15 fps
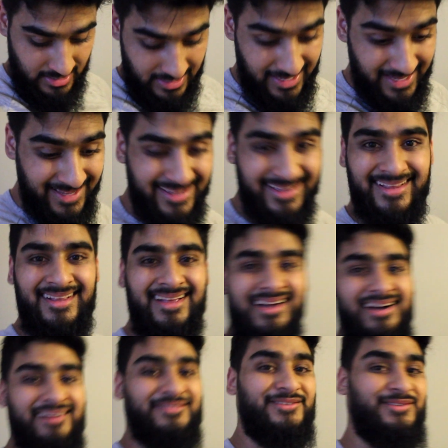
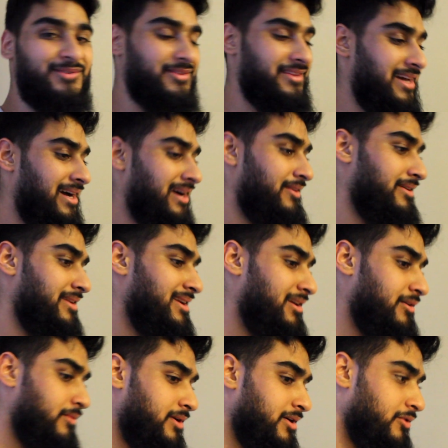I have to sort that out in a
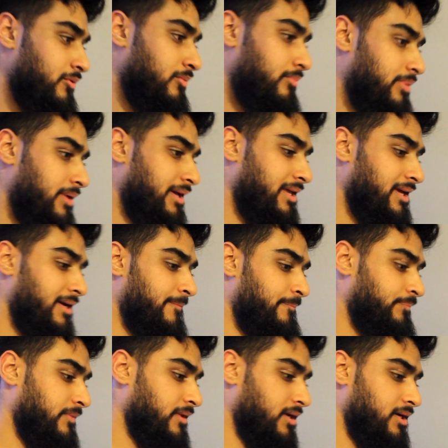little while. But yeah,
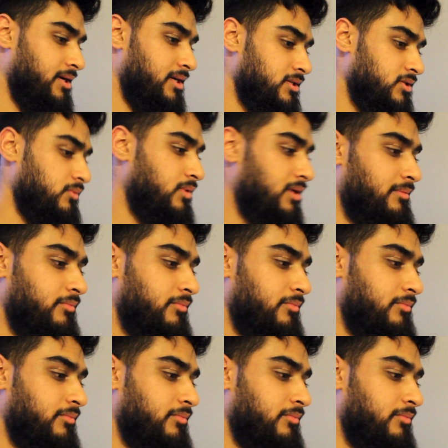so what